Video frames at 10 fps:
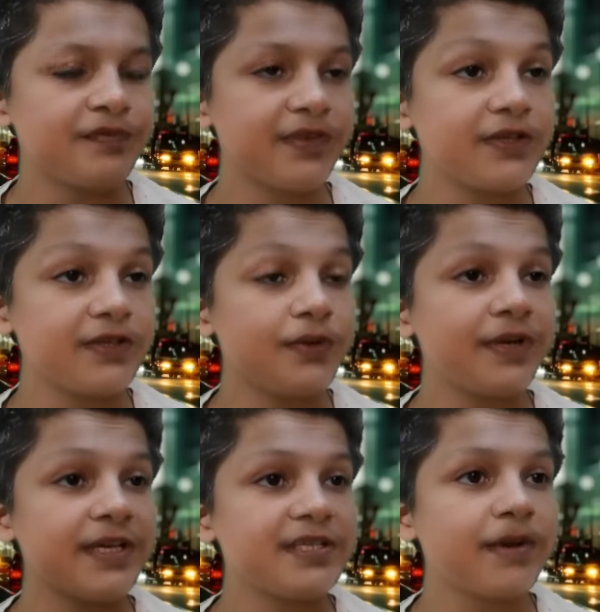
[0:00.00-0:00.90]
The
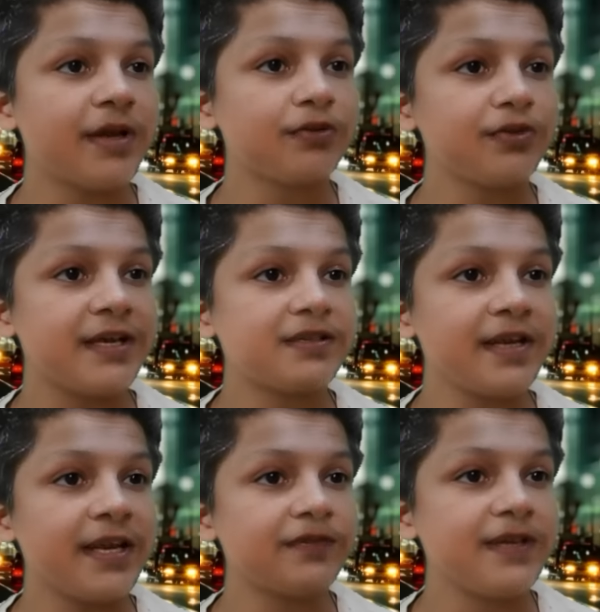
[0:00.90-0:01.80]
story is about as
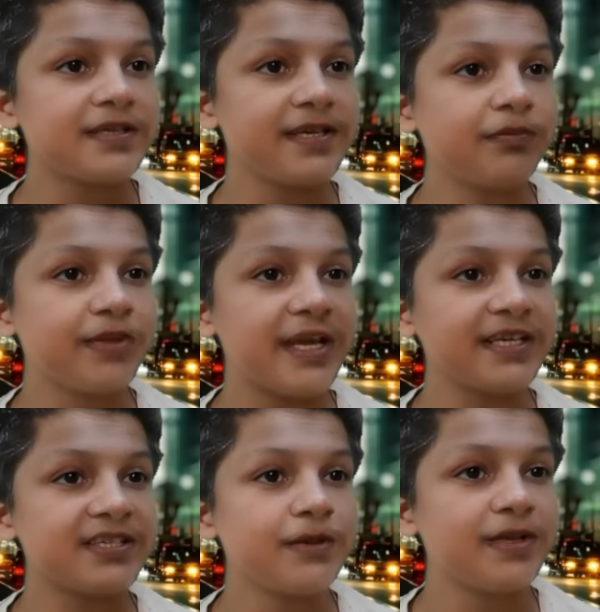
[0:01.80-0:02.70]
lifeless and
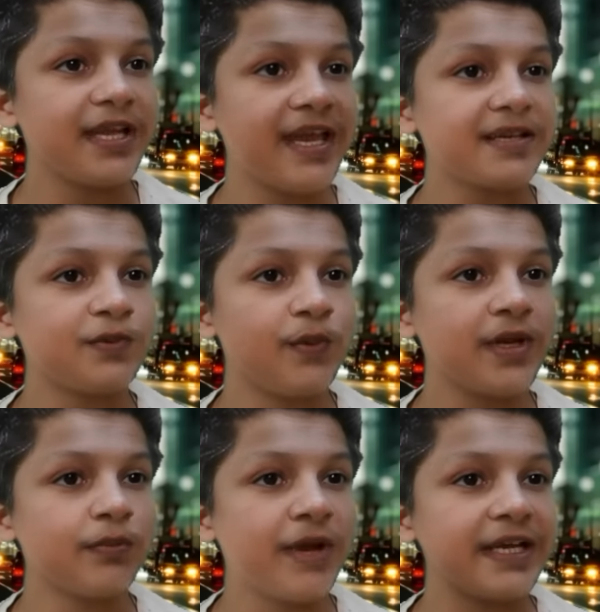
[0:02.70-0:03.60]
predictable as
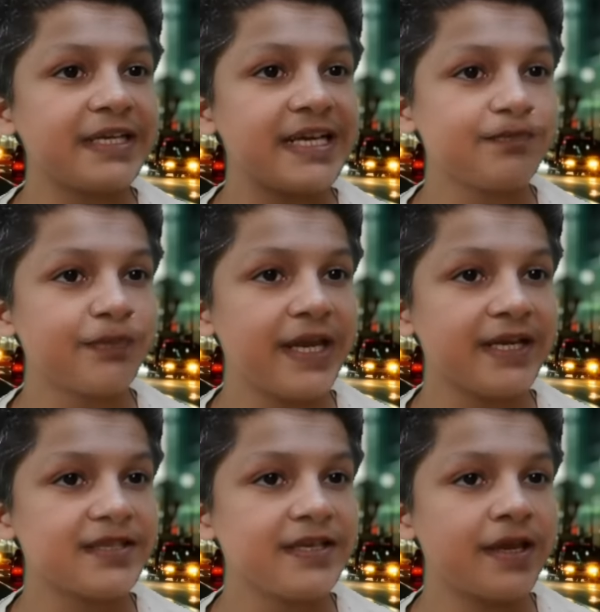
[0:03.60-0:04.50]
one might
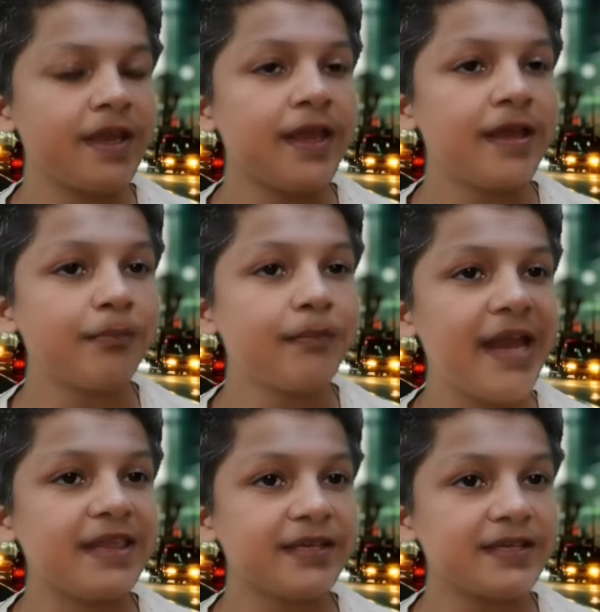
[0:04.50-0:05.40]
expect.
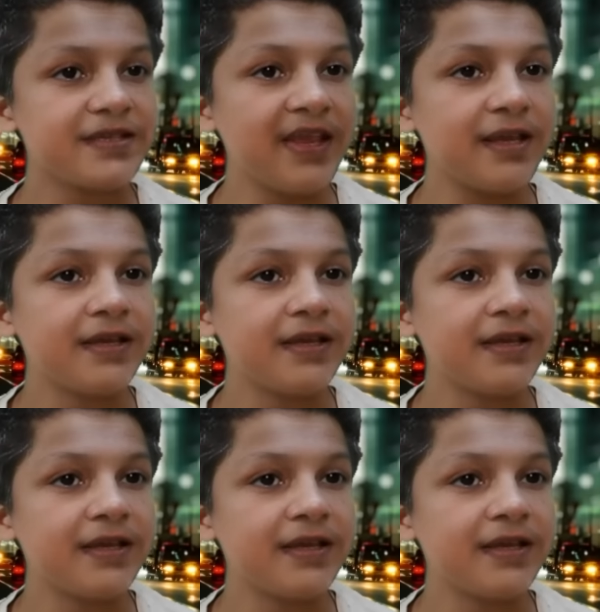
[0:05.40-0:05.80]
Mathis